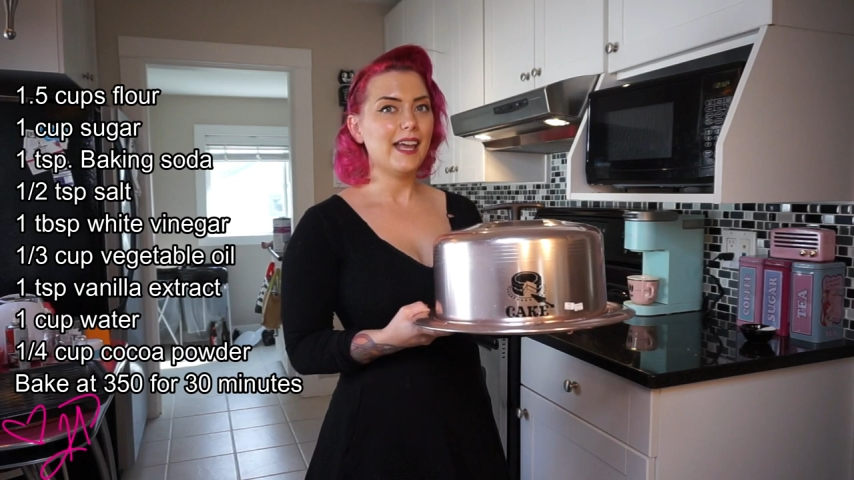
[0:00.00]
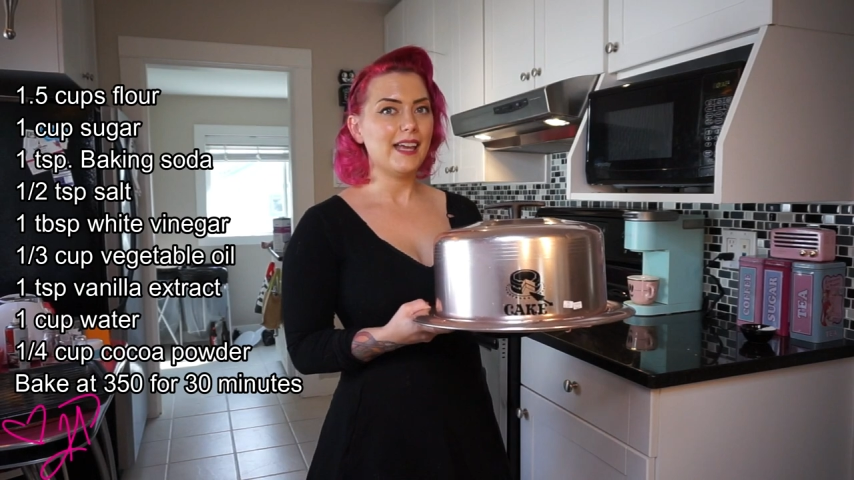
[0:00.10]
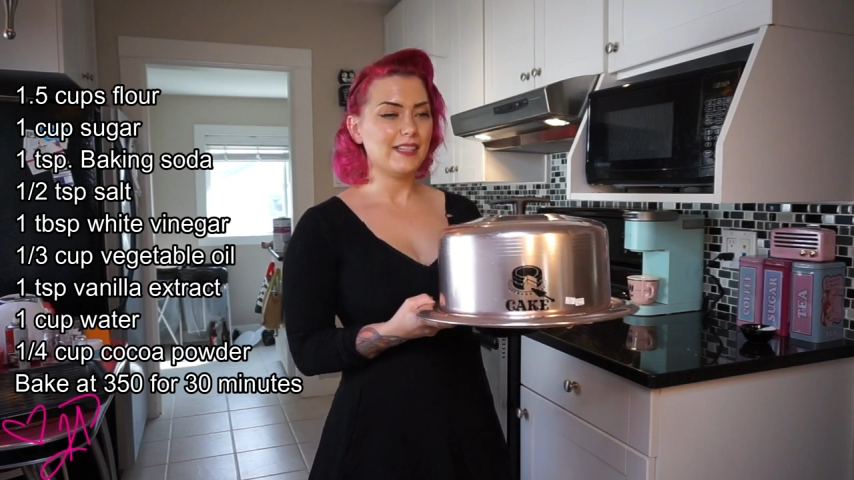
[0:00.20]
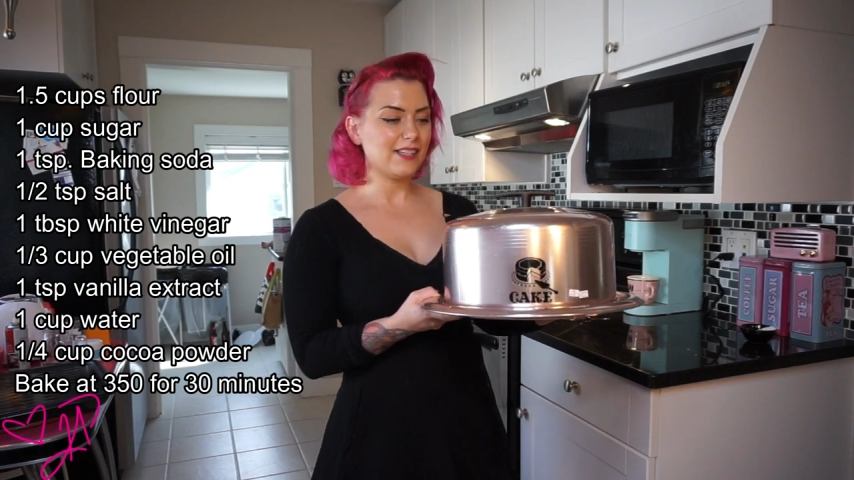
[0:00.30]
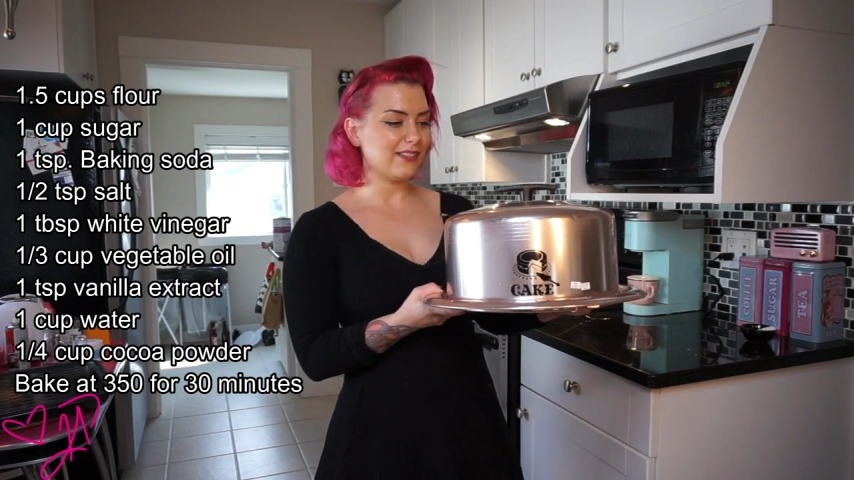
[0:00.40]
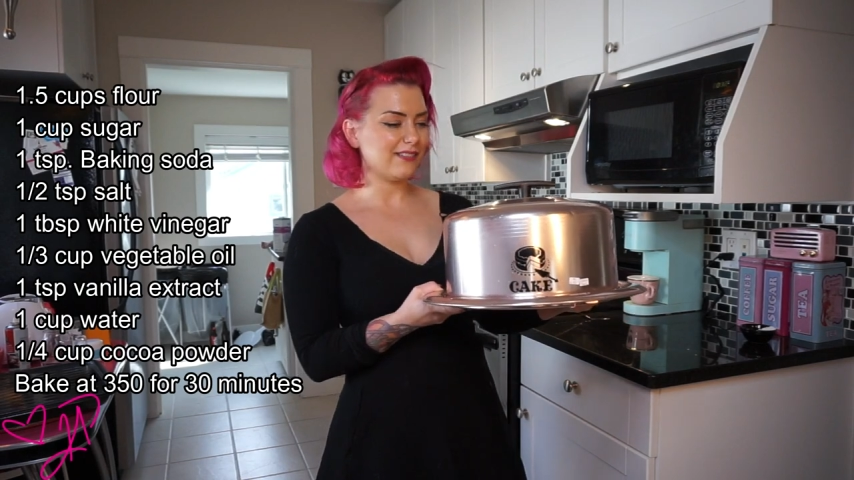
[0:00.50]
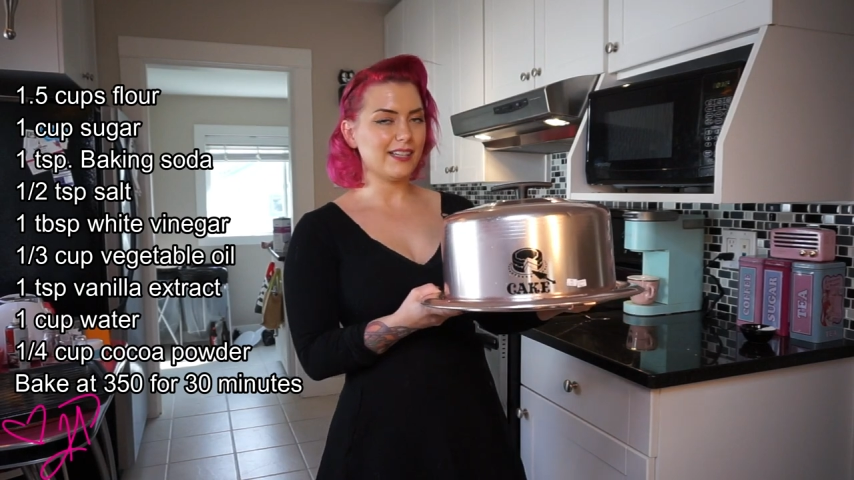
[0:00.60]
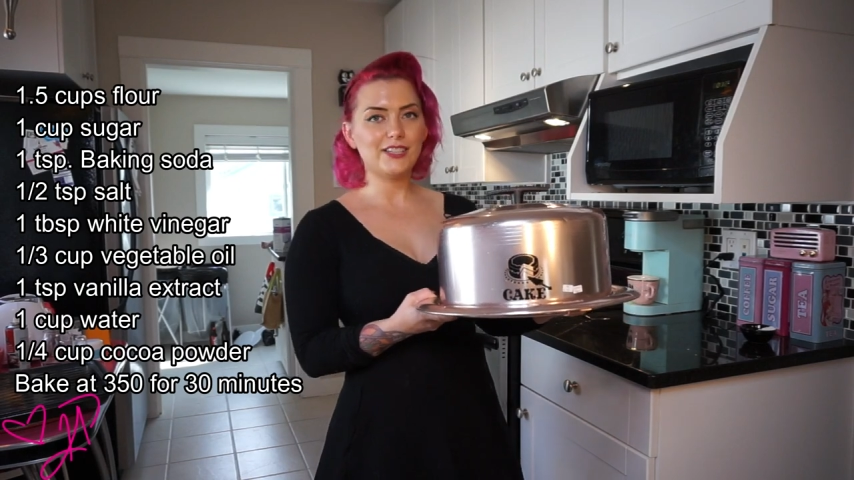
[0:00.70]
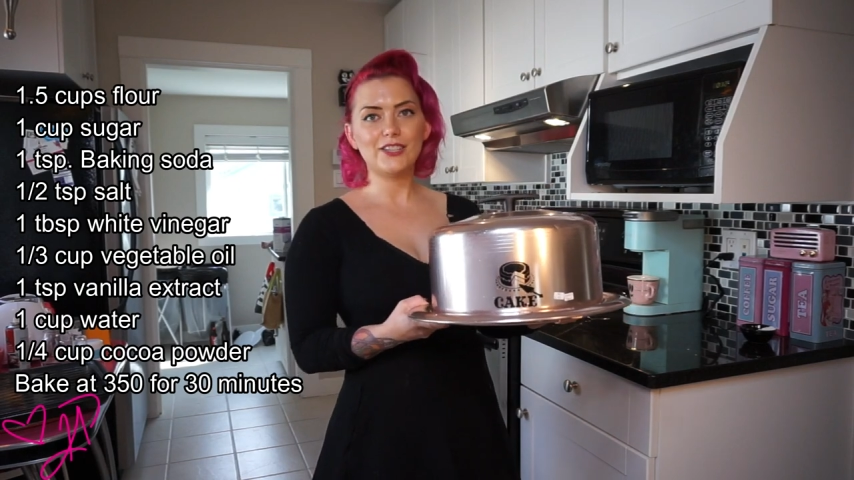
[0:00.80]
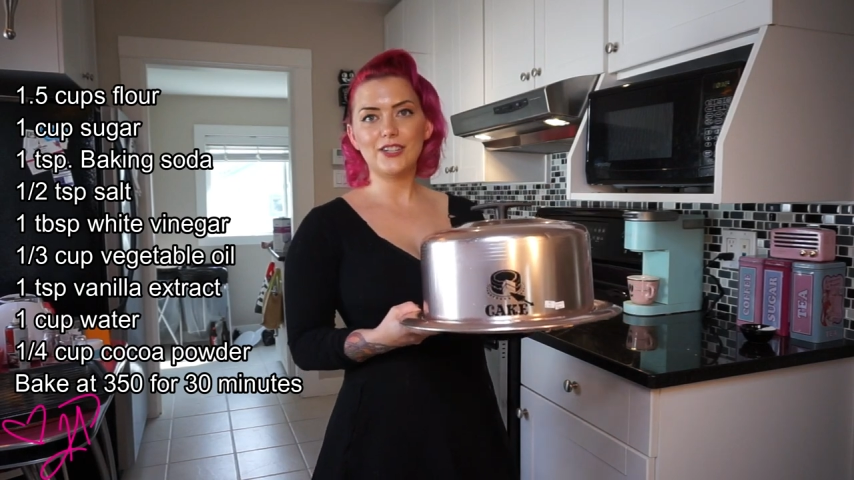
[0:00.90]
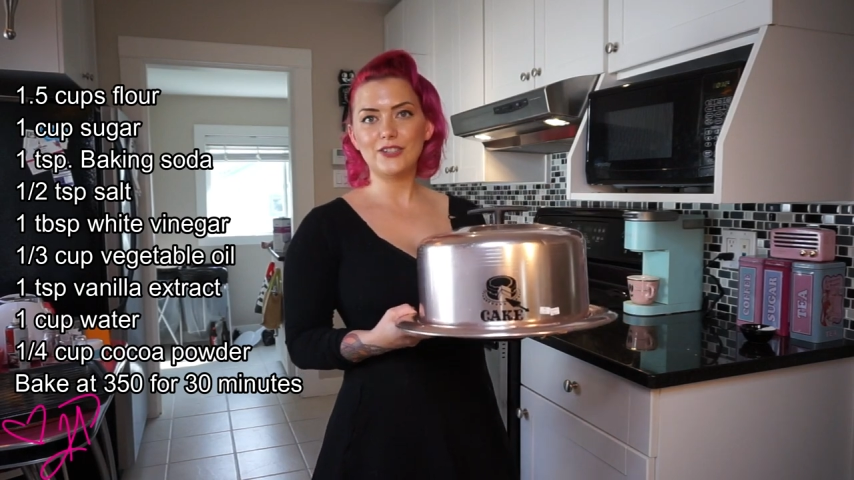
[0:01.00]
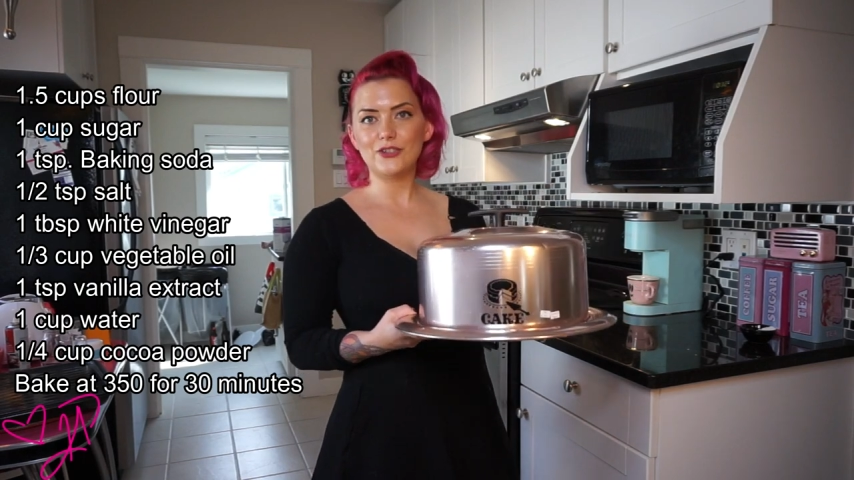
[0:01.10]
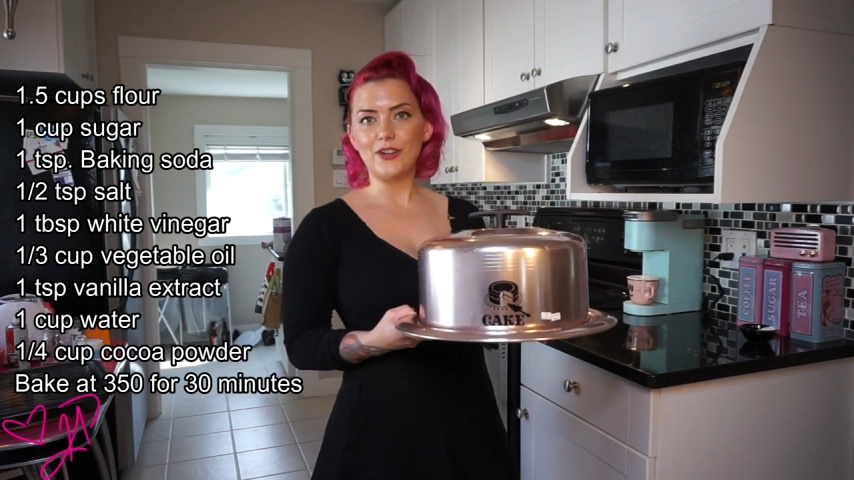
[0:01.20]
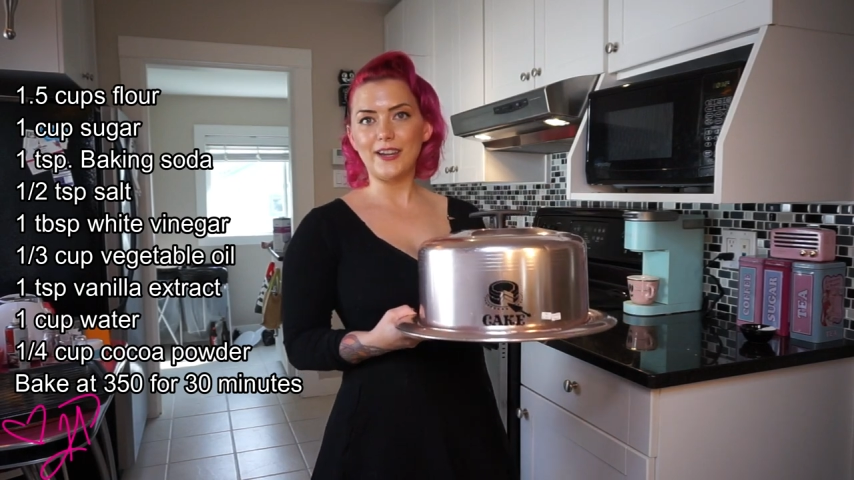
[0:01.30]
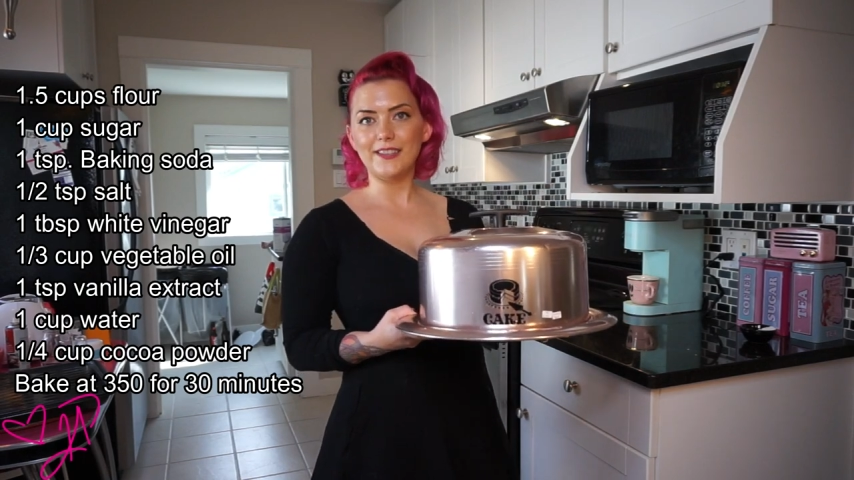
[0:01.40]
and let's
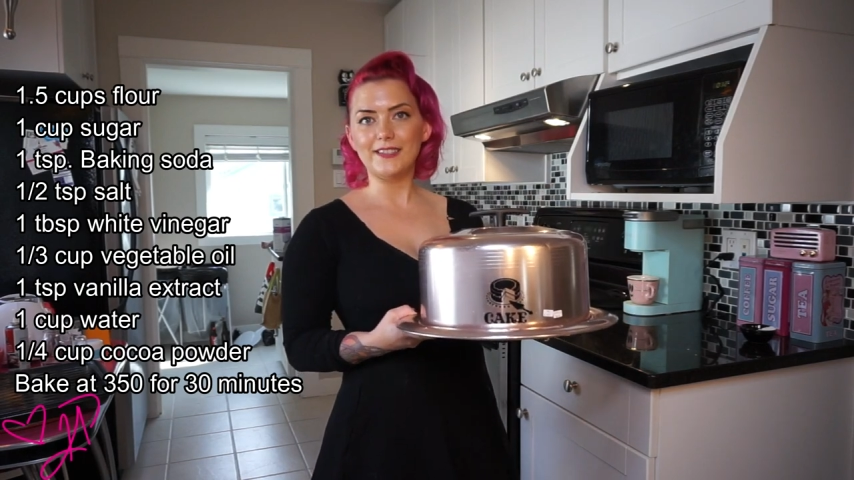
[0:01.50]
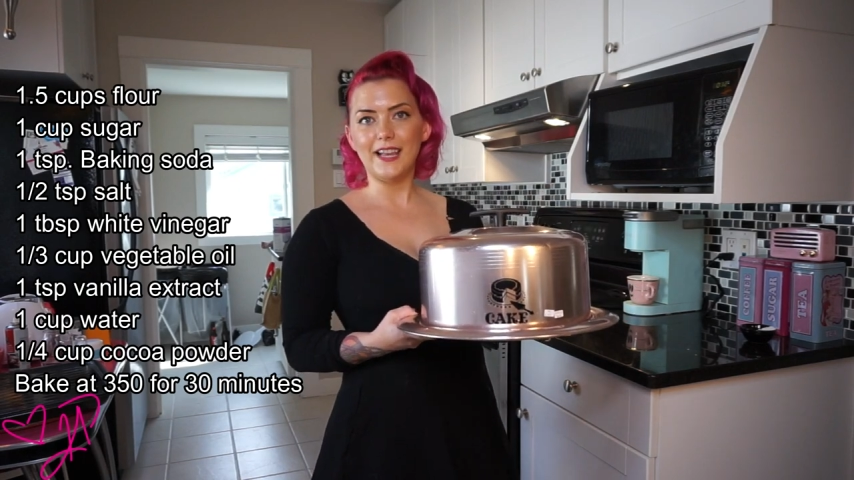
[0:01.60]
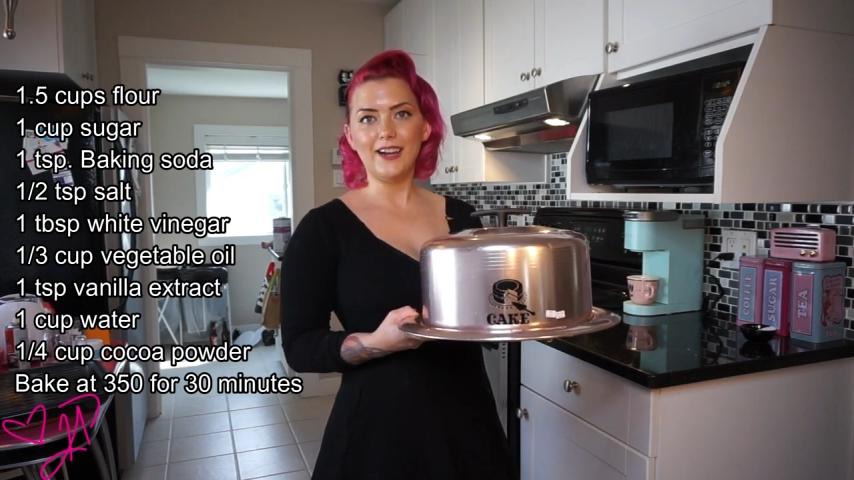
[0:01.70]
try this